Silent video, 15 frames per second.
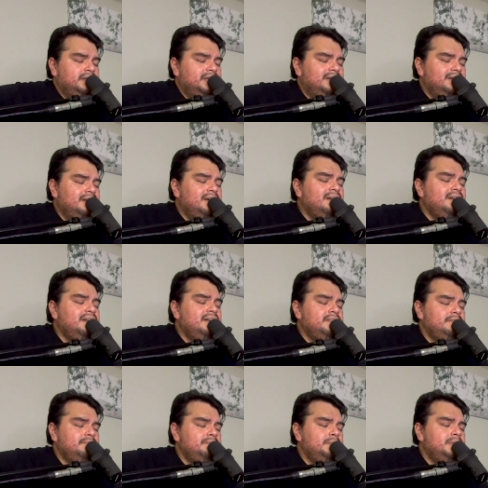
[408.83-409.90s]

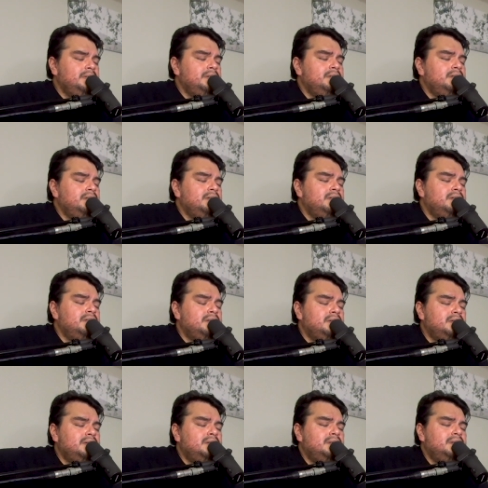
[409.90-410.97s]
God of
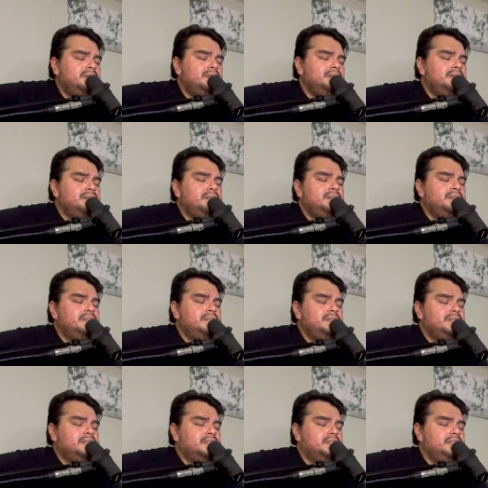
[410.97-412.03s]

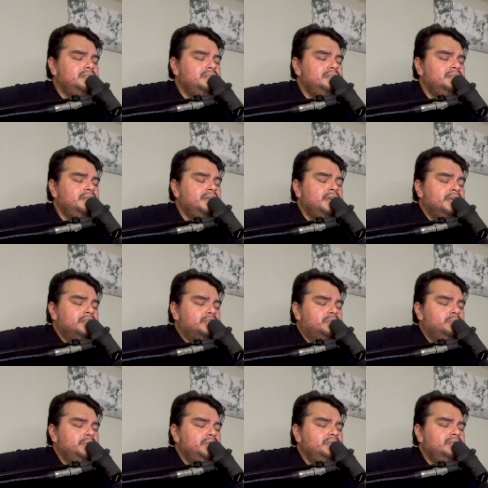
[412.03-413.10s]
mercy,
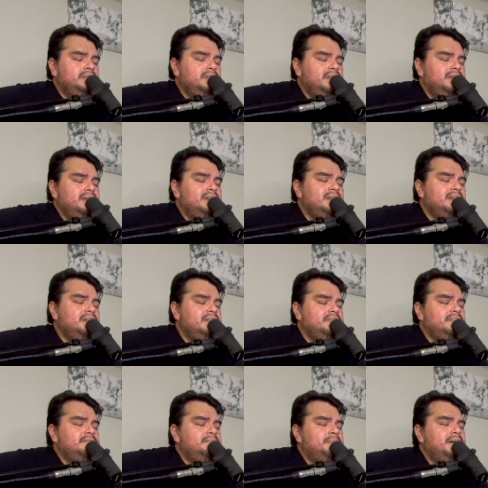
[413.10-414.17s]
sweet
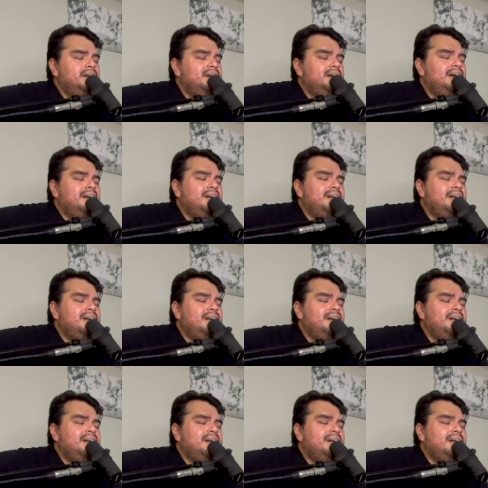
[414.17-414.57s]
love of mine,